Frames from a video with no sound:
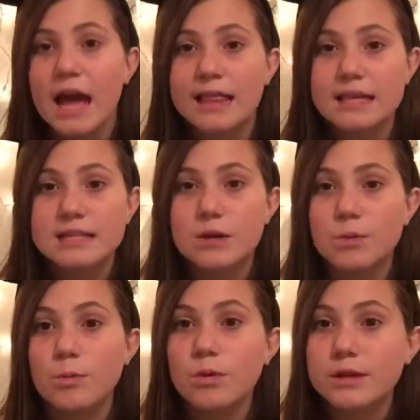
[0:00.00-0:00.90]
And they said
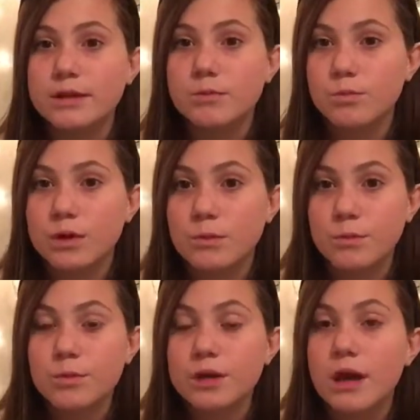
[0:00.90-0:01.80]
when
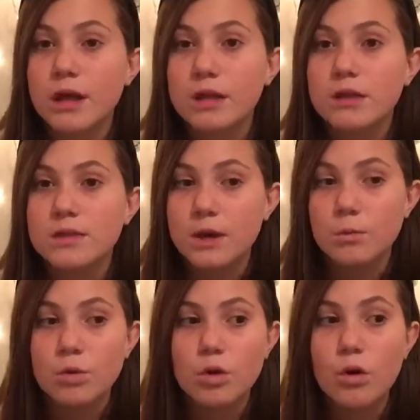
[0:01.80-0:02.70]
we're done,
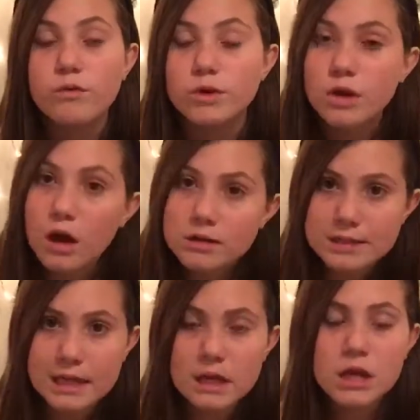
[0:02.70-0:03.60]
then we'll go over to Cars
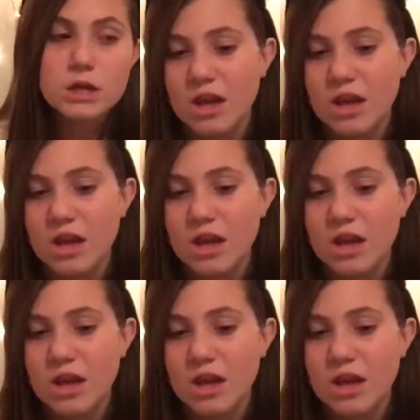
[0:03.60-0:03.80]
Land.